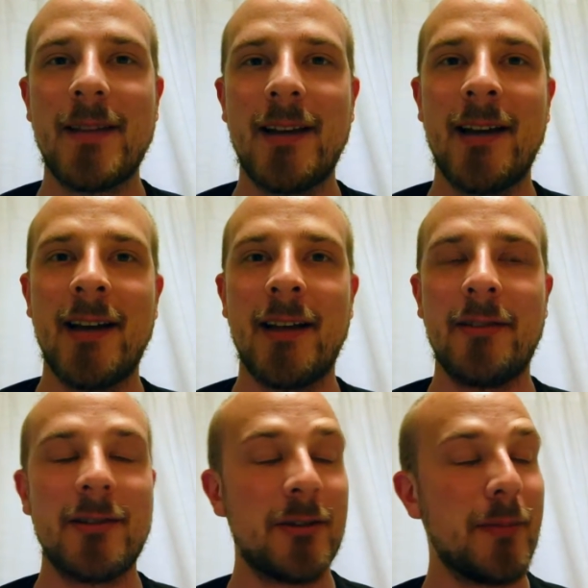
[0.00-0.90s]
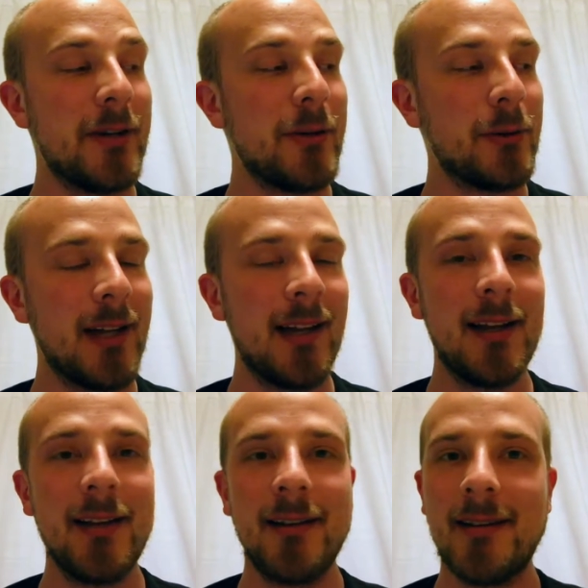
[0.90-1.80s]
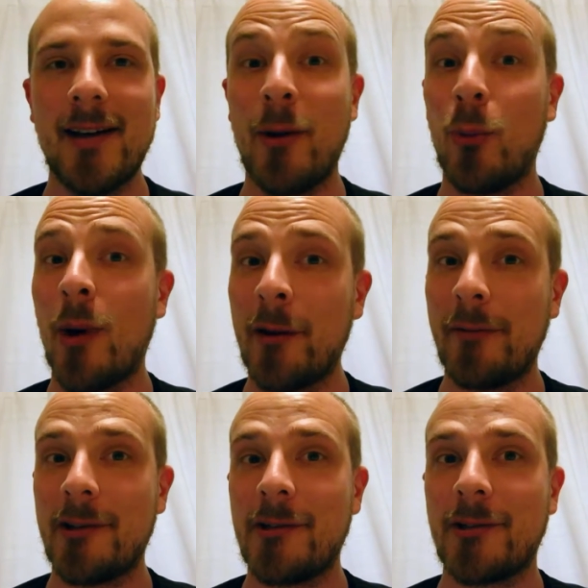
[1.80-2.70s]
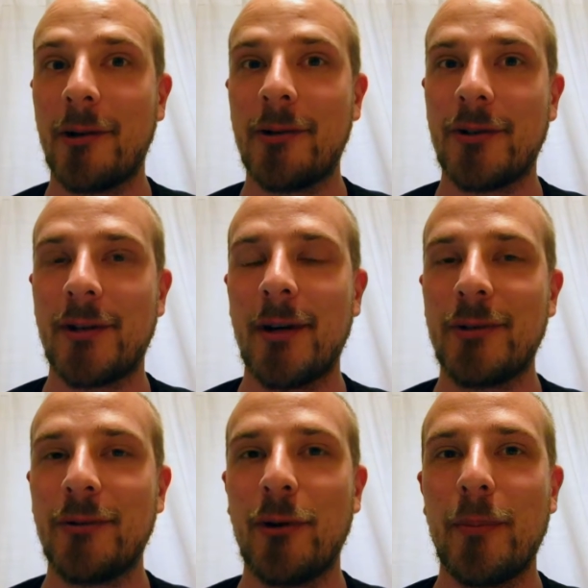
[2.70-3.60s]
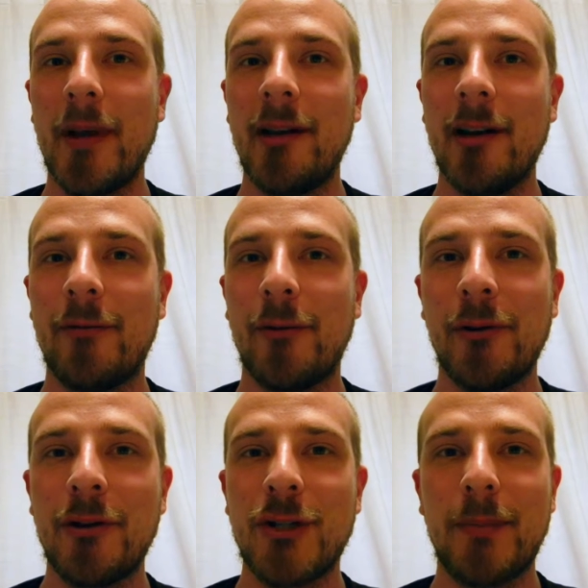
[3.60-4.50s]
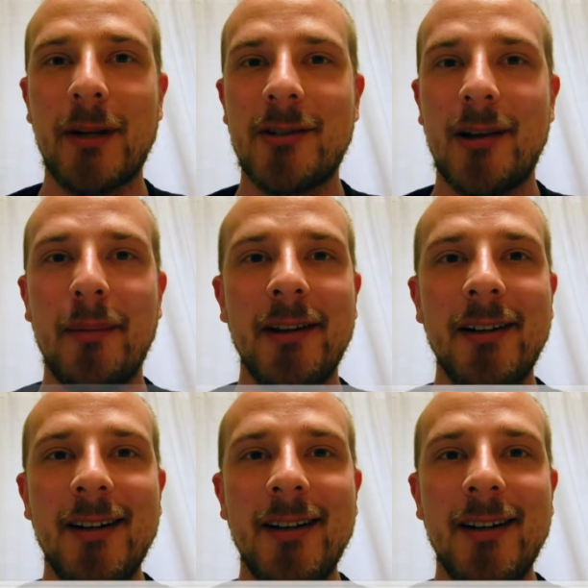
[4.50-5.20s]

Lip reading: and this is my ukulele, and one of us is going to come to Romania for the GPeC Summit